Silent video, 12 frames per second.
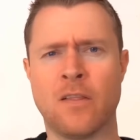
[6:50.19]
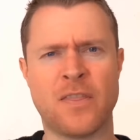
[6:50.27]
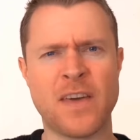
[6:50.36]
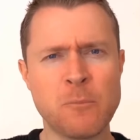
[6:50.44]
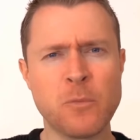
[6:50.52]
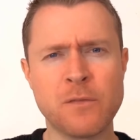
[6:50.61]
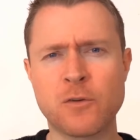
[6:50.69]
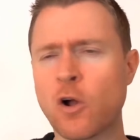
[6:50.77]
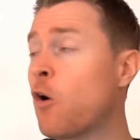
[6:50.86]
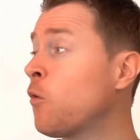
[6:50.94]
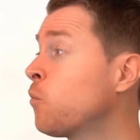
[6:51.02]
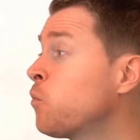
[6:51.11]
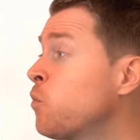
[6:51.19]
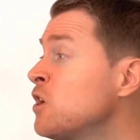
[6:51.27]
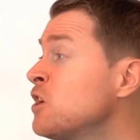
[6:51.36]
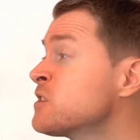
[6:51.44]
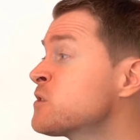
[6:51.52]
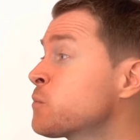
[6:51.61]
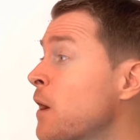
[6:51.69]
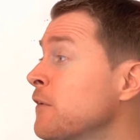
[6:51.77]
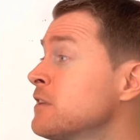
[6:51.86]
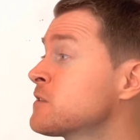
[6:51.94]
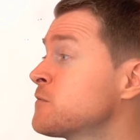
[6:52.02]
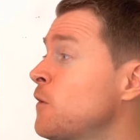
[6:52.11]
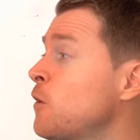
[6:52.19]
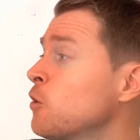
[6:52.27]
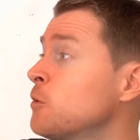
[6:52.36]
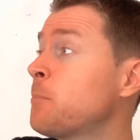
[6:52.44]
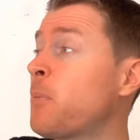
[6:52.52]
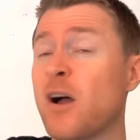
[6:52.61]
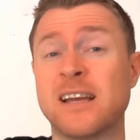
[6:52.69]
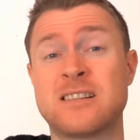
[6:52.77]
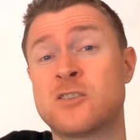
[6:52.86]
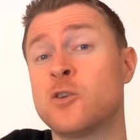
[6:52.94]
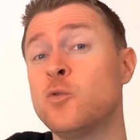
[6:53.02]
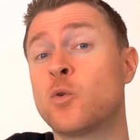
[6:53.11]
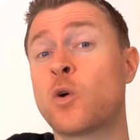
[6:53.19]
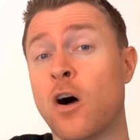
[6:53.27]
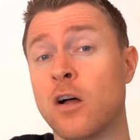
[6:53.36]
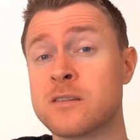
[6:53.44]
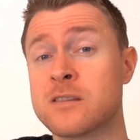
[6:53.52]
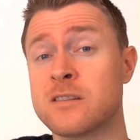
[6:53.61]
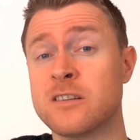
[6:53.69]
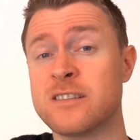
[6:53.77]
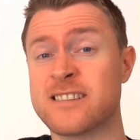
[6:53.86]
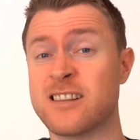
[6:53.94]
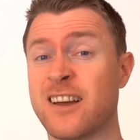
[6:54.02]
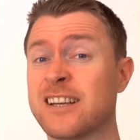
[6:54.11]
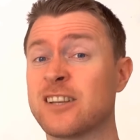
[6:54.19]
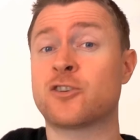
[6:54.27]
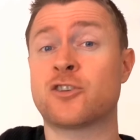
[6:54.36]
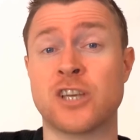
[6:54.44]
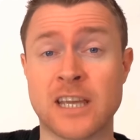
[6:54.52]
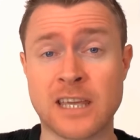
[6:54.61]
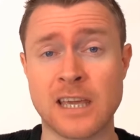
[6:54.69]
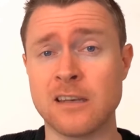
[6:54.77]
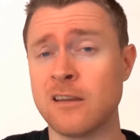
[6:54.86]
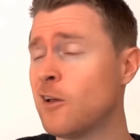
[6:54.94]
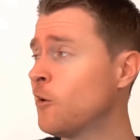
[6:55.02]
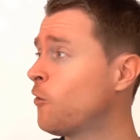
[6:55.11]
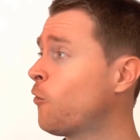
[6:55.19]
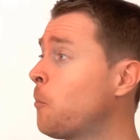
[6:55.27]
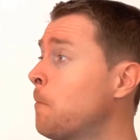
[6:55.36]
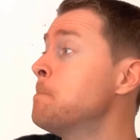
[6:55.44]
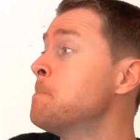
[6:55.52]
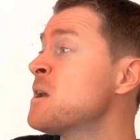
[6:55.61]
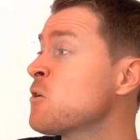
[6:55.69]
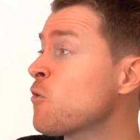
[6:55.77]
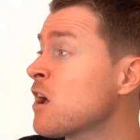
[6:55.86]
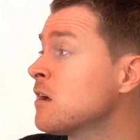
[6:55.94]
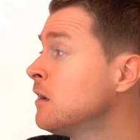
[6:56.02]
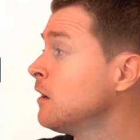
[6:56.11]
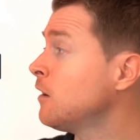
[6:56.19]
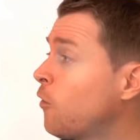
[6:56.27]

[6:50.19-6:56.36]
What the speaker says: Then we've got words where it's followed by 2 consonants like chicken or mirror